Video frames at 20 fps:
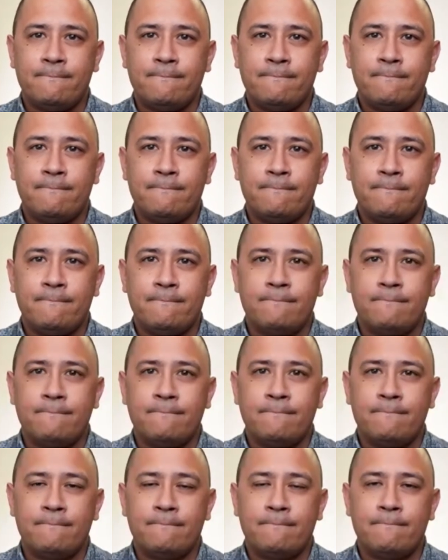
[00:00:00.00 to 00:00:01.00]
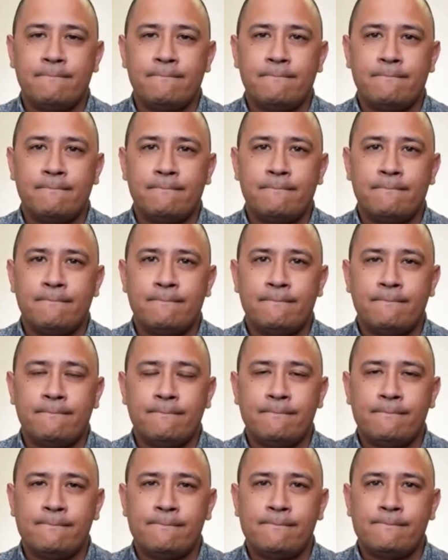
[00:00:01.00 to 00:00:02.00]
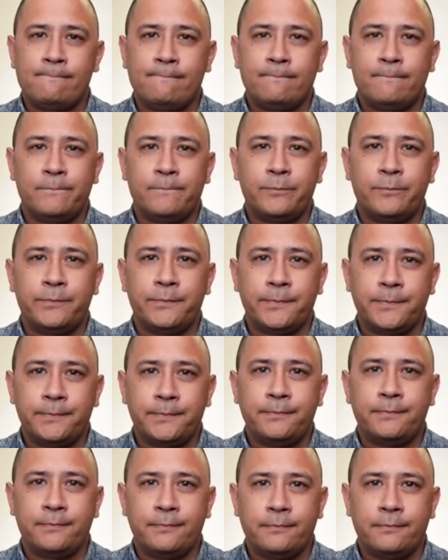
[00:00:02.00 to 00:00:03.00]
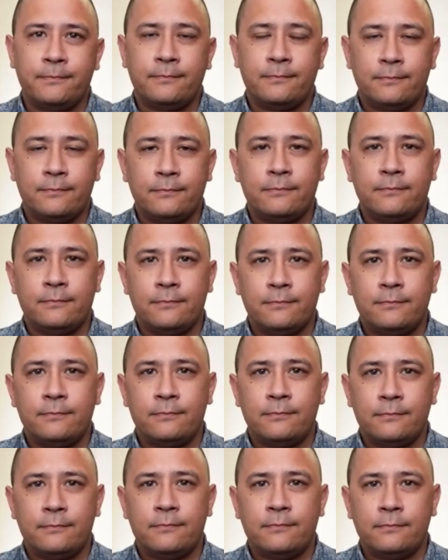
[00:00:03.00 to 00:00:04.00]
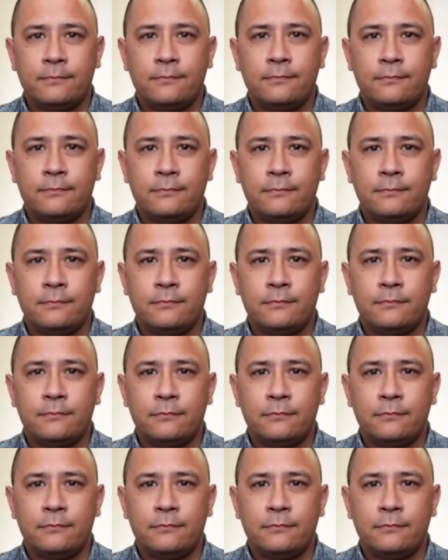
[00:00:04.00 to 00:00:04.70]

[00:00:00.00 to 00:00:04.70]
The person shown says nothing.